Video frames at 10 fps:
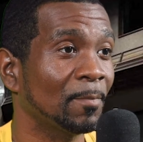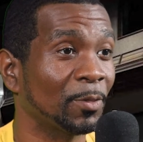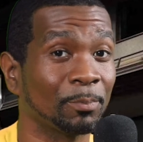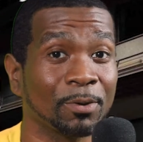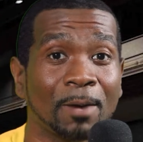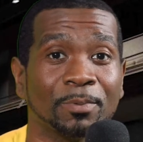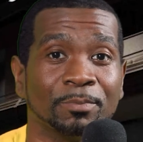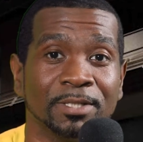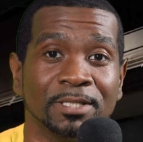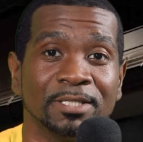The
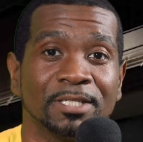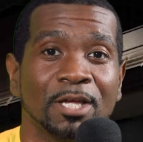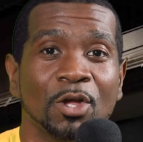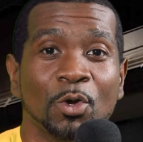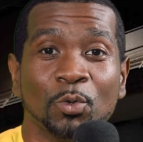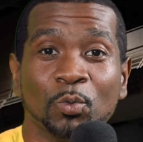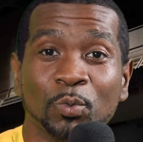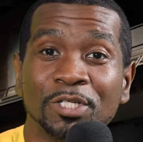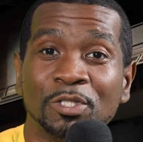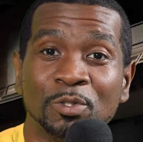problem is,
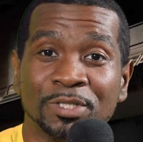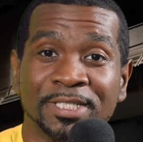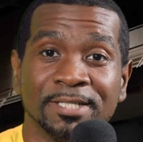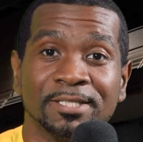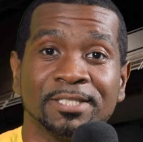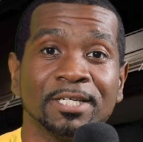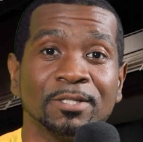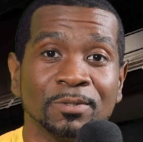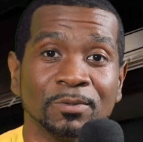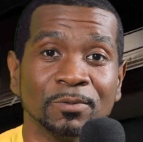we use that
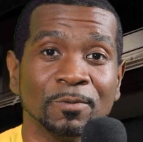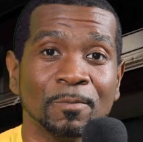signal